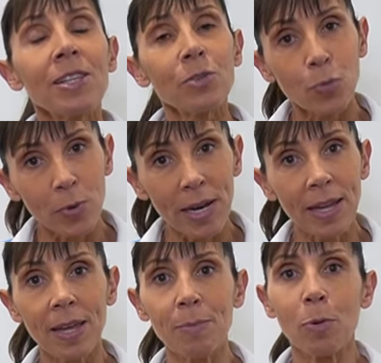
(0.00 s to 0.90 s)
It's
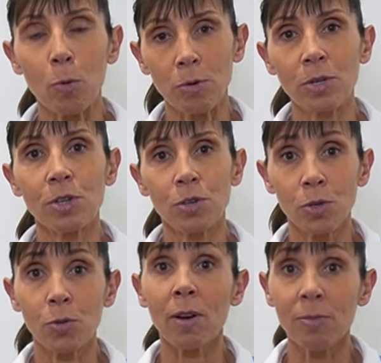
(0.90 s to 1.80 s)
really important
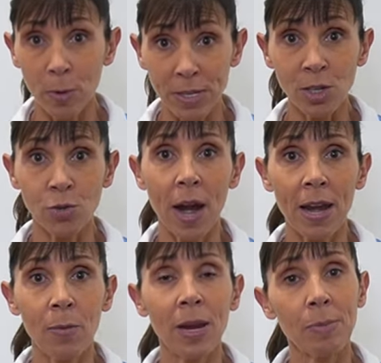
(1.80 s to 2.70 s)
to avoid
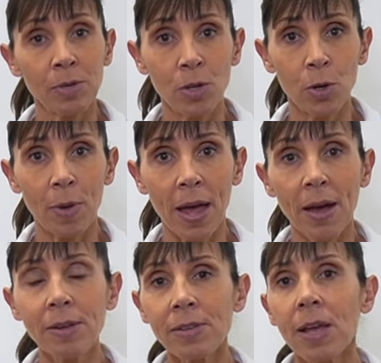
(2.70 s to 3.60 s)
straining when emptying your
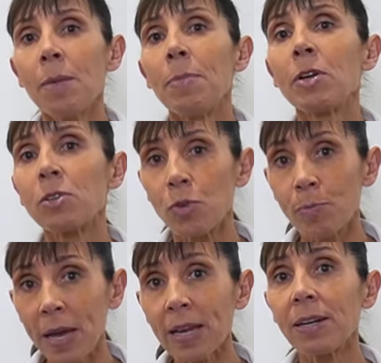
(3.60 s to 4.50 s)
bowels because
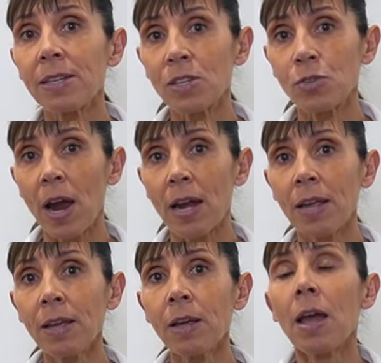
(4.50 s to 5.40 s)
repeatedly
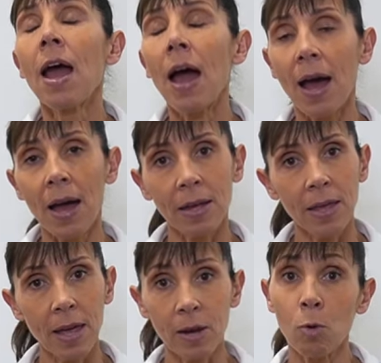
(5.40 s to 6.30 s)
straining
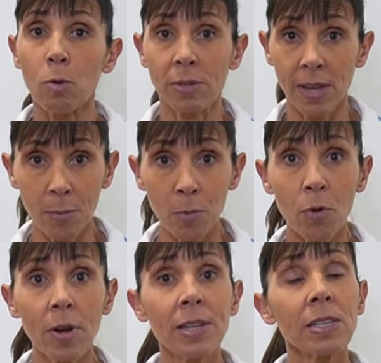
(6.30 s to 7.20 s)
can cause
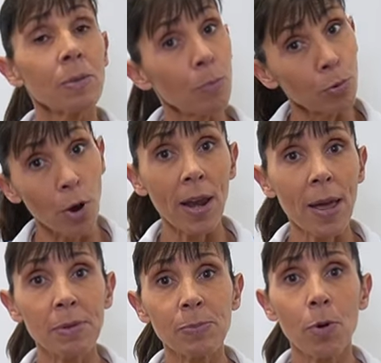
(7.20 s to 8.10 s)
hemorrhoids,
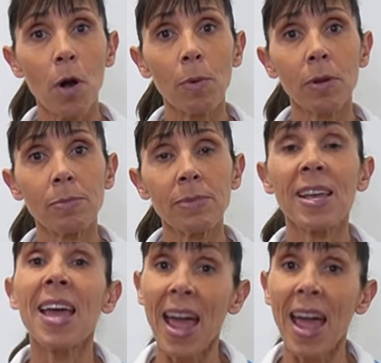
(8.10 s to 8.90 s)
prolapse problems,